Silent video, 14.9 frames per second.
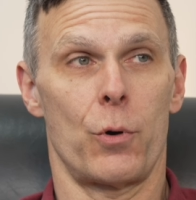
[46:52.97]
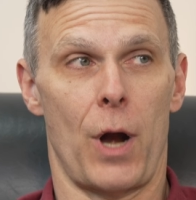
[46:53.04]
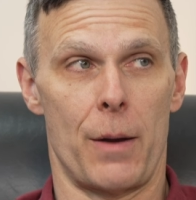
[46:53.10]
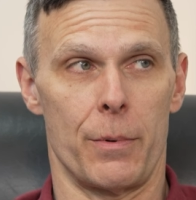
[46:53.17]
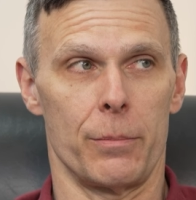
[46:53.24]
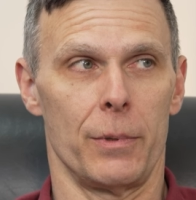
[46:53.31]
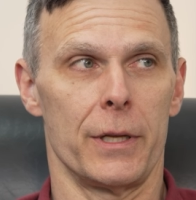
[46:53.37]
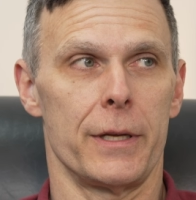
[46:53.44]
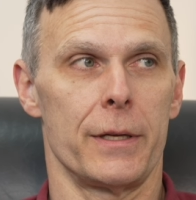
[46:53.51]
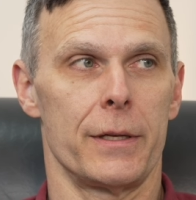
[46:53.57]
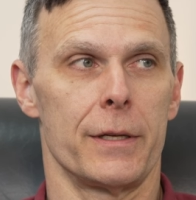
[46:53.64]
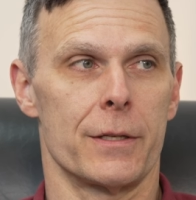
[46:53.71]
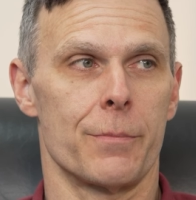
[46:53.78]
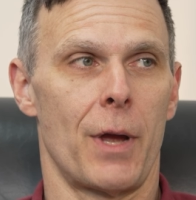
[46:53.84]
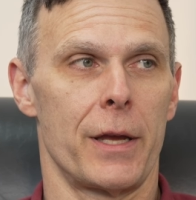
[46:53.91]
Probably
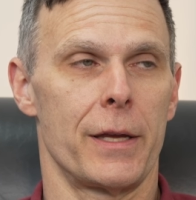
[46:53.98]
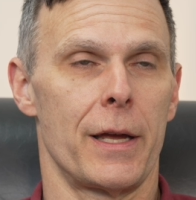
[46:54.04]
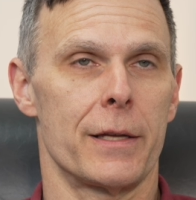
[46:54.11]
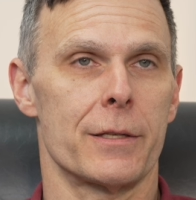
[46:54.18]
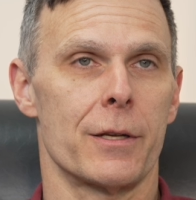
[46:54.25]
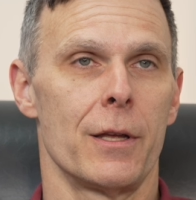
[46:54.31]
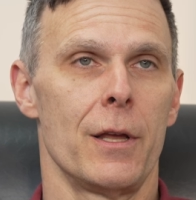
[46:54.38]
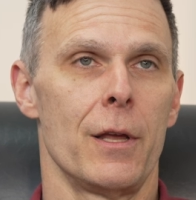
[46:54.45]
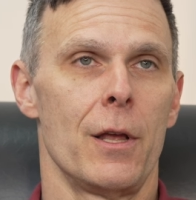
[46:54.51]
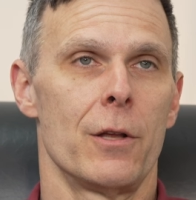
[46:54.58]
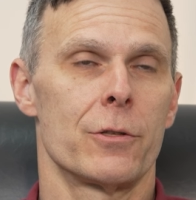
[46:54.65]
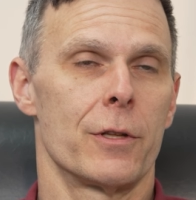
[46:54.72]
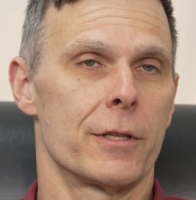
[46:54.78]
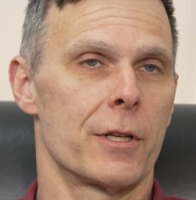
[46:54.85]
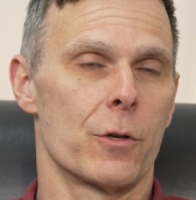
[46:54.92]
is my guess.
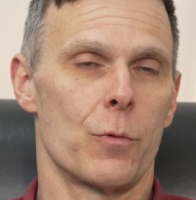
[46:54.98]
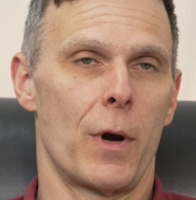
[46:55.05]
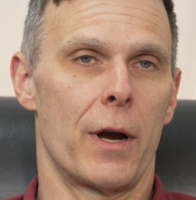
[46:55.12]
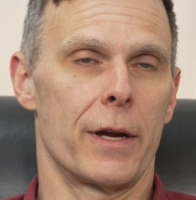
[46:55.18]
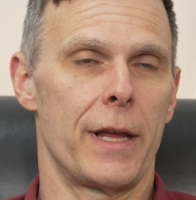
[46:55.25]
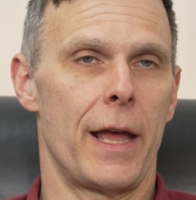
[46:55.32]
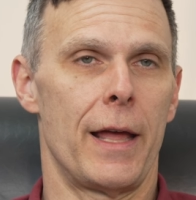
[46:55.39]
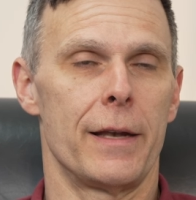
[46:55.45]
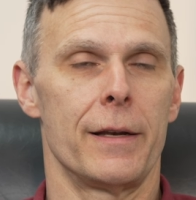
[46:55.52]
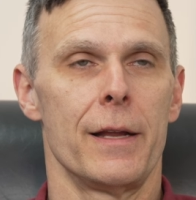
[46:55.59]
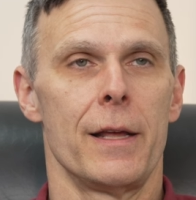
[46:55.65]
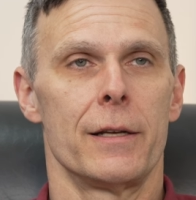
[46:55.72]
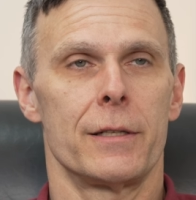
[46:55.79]
This is where, again,